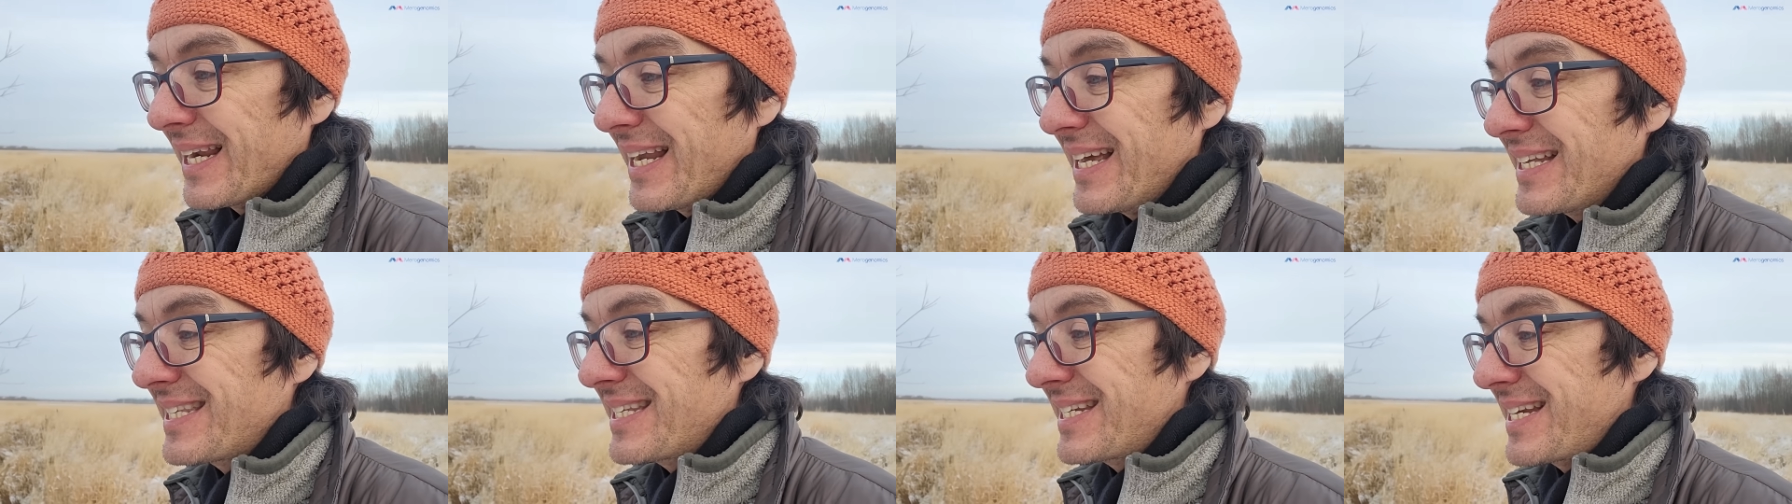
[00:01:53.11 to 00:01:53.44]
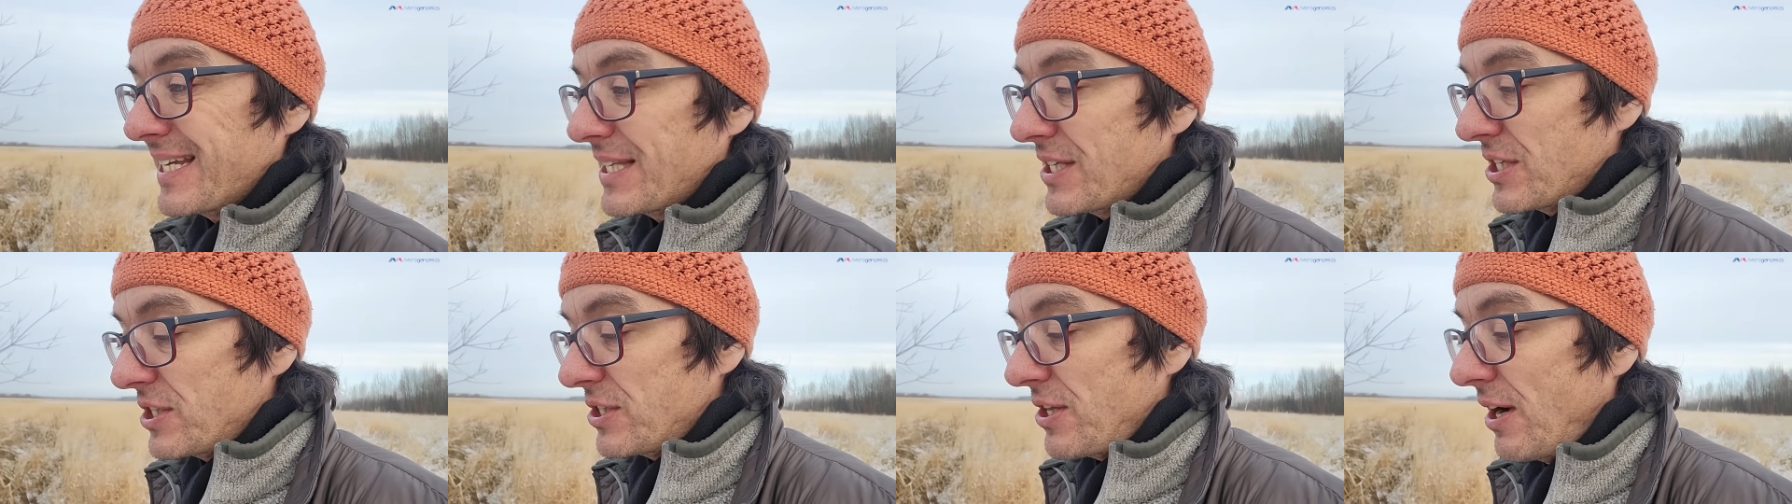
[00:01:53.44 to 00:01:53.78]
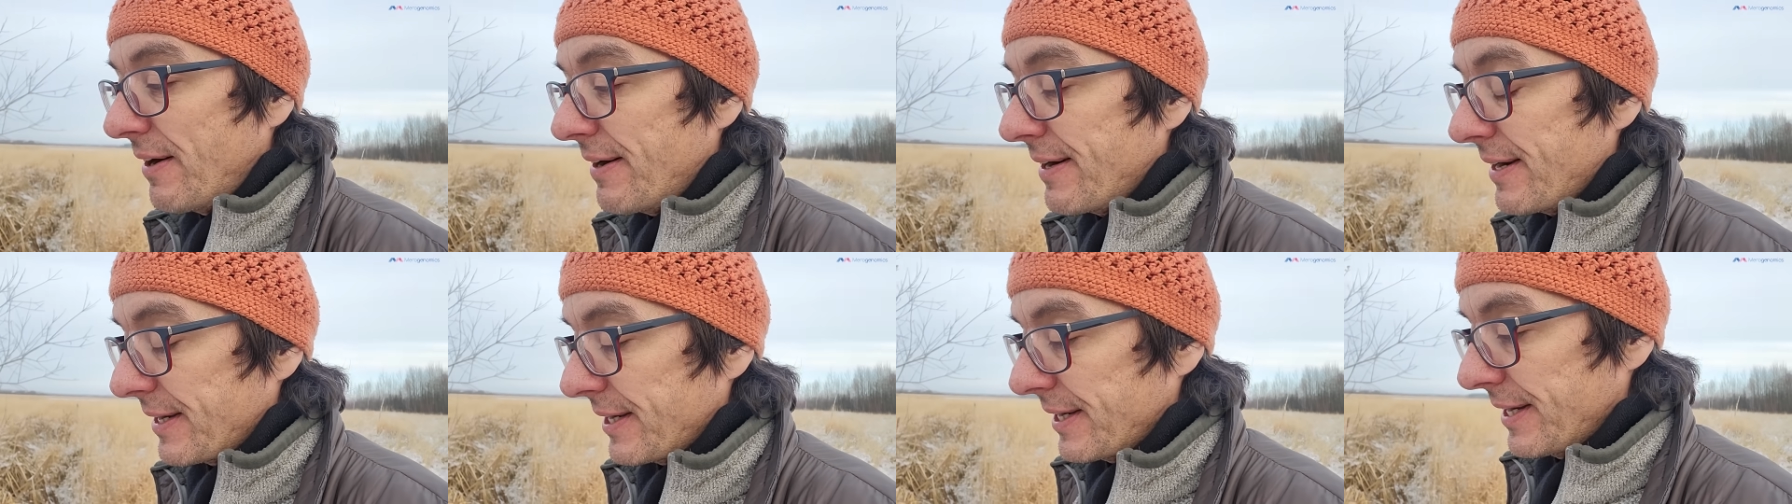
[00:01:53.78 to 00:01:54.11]
let's get
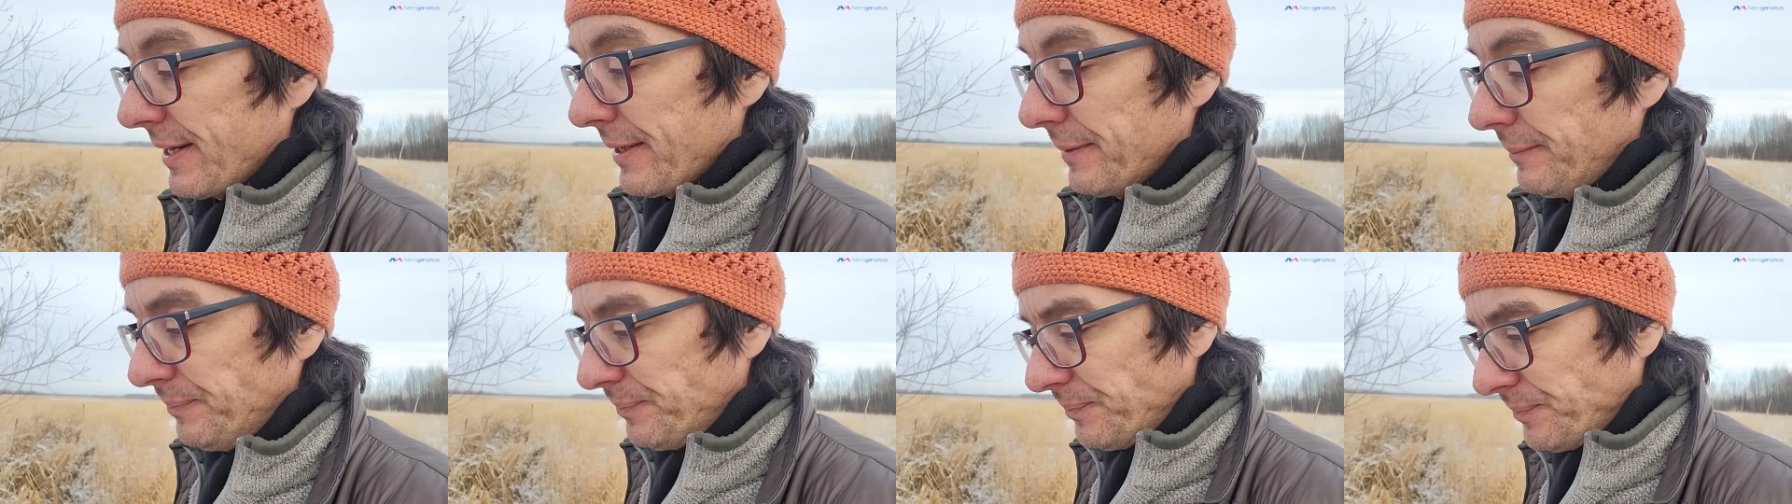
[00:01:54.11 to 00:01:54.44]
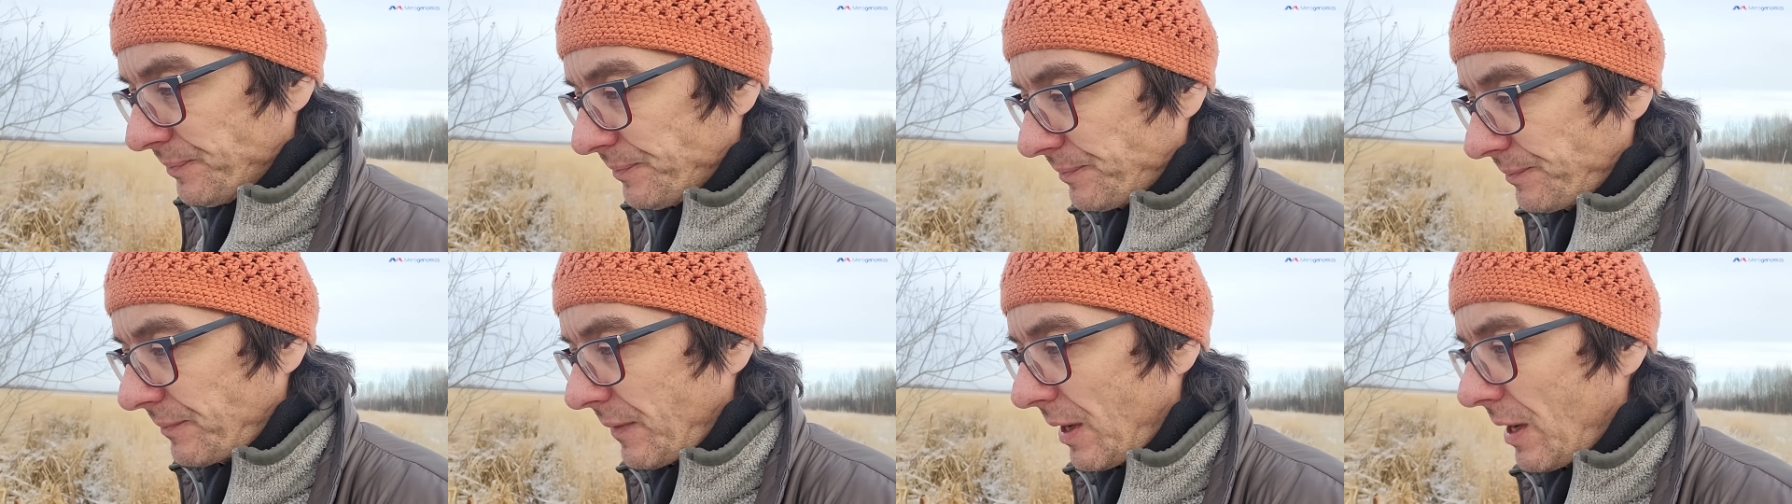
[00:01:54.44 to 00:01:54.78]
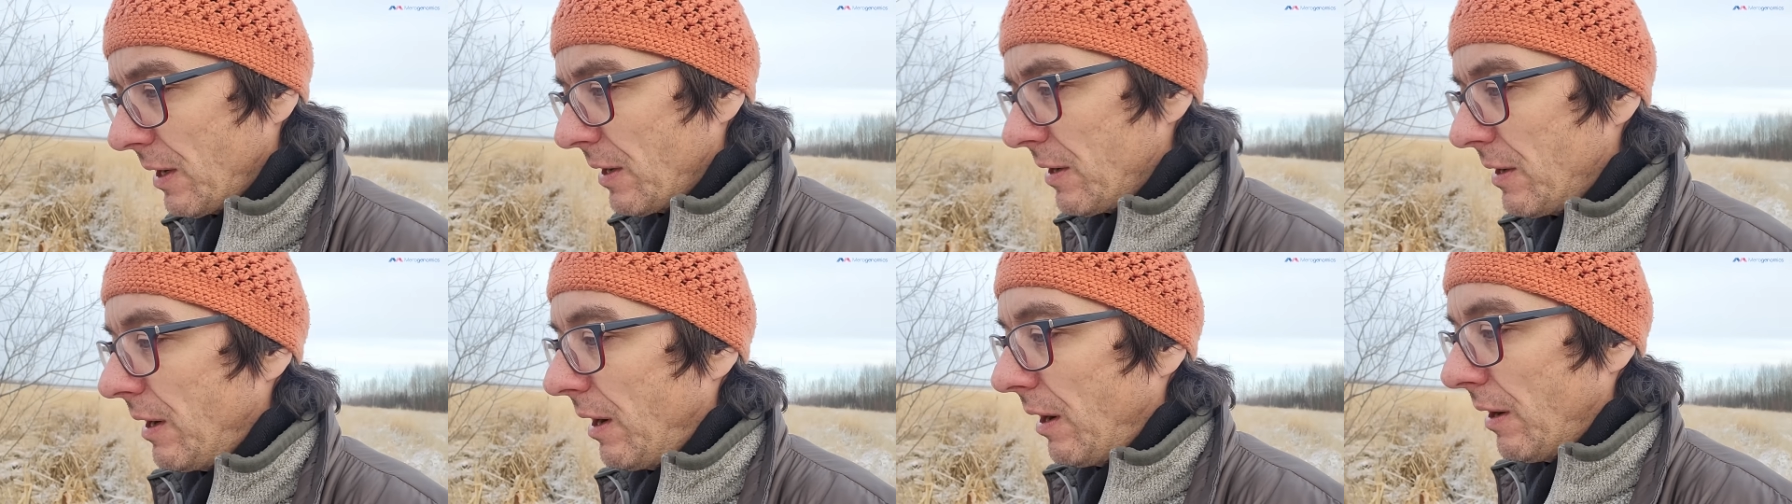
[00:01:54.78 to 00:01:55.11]
started here
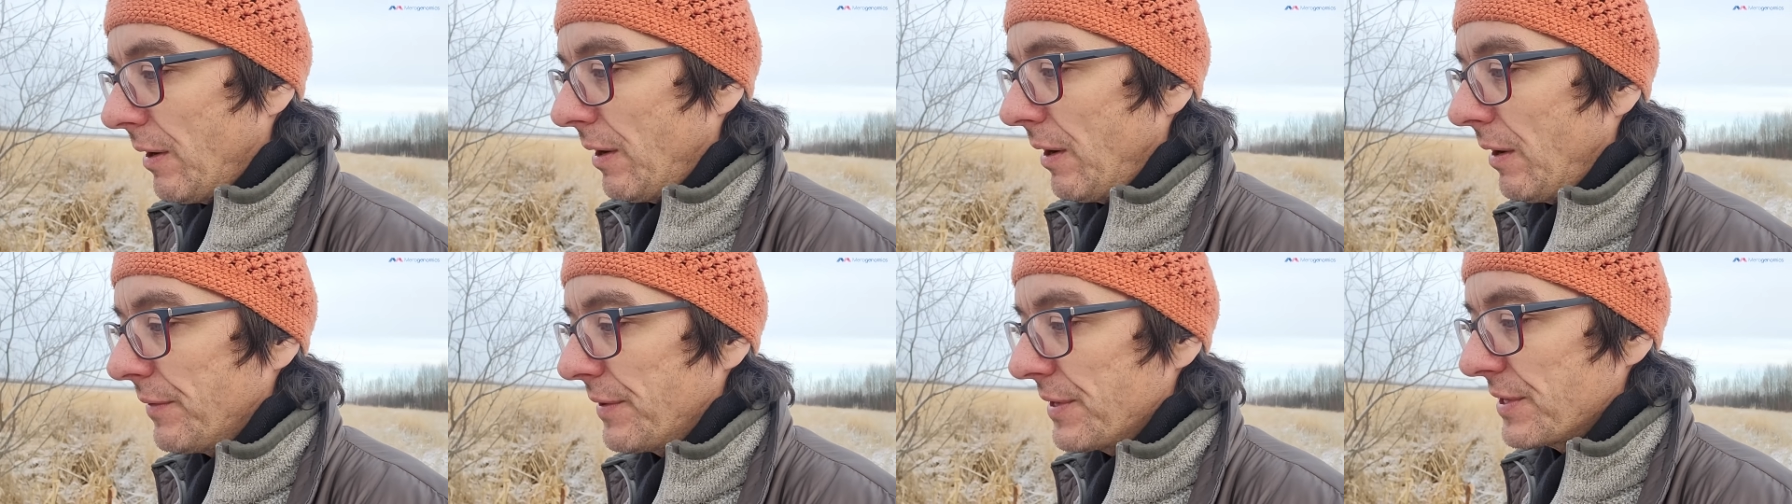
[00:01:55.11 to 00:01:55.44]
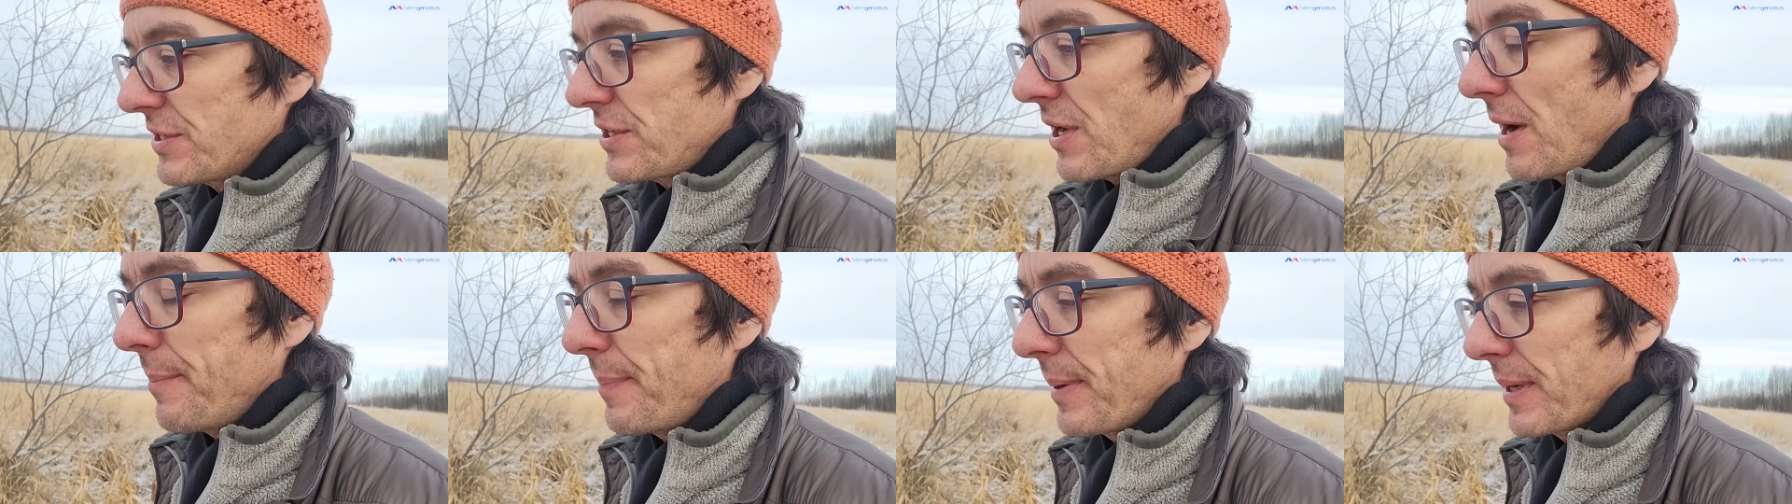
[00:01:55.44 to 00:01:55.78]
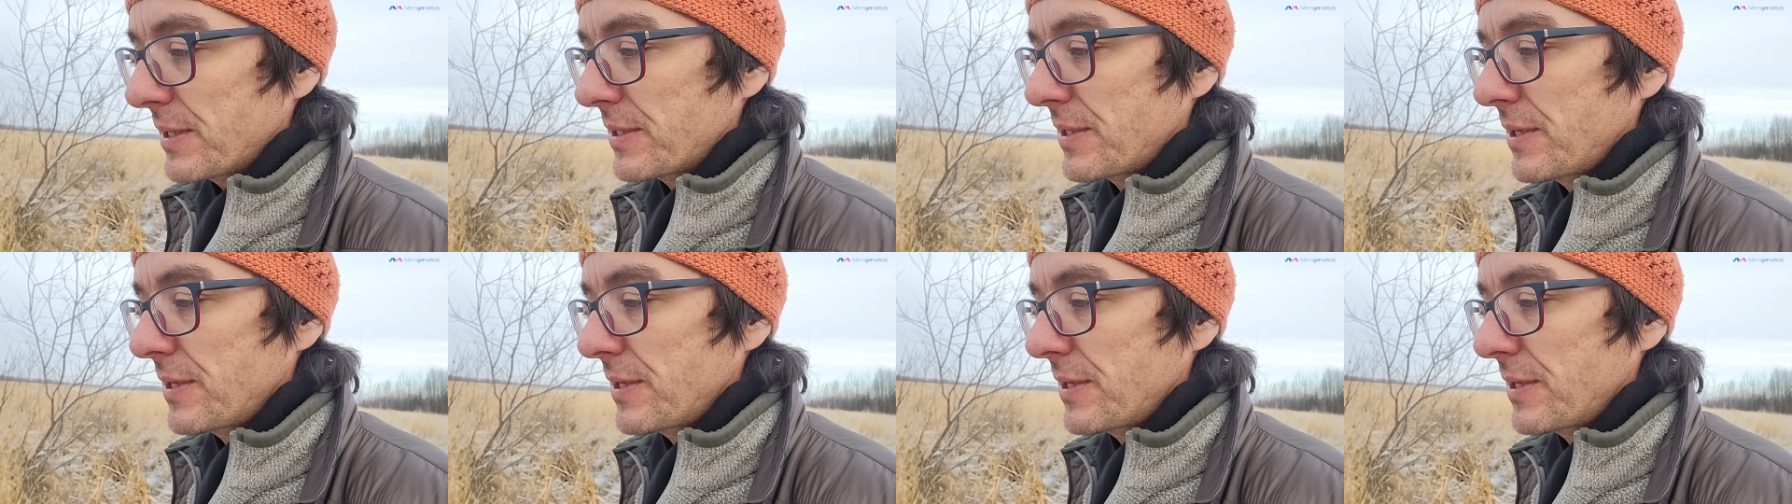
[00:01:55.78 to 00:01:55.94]
on, on this topic.